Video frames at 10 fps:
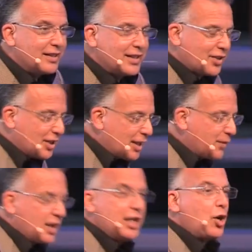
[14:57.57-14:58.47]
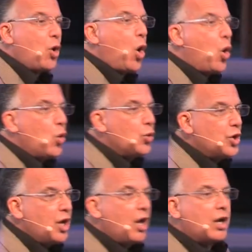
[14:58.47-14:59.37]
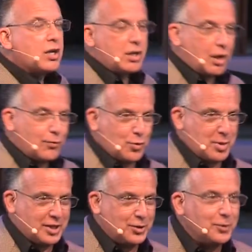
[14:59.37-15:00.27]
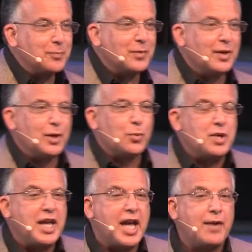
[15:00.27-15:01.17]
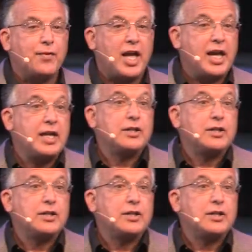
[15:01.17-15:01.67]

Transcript: Now, think of it in our own government. We have a